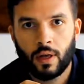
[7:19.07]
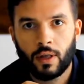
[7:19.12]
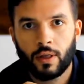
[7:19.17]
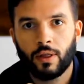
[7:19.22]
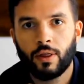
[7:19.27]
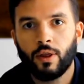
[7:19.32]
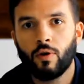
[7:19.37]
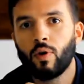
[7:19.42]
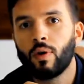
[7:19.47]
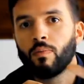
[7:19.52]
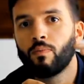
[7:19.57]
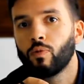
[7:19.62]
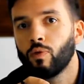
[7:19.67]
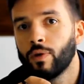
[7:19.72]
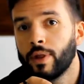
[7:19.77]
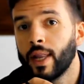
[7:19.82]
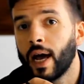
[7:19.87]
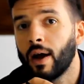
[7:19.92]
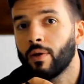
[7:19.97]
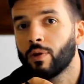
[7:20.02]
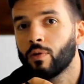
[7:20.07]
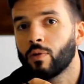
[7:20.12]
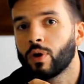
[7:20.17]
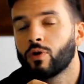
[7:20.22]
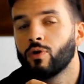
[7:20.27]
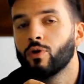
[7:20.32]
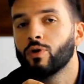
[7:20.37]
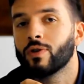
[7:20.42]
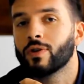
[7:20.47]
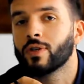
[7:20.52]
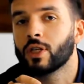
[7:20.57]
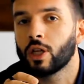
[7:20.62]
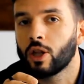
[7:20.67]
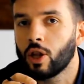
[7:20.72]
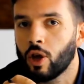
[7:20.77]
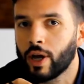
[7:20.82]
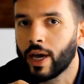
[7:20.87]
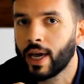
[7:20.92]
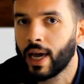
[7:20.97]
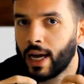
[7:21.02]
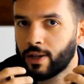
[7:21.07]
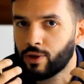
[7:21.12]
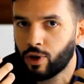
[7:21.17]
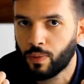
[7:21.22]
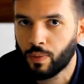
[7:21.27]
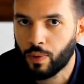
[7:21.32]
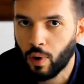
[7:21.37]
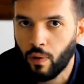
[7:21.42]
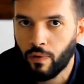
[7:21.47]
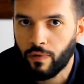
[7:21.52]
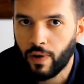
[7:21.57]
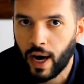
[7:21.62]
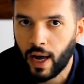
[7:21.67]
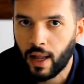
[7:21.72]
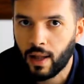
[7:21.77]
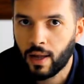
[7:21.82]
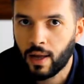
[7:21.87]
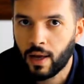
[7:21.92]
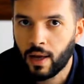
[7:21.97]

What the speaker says: Now the recruiter is looking at your profile.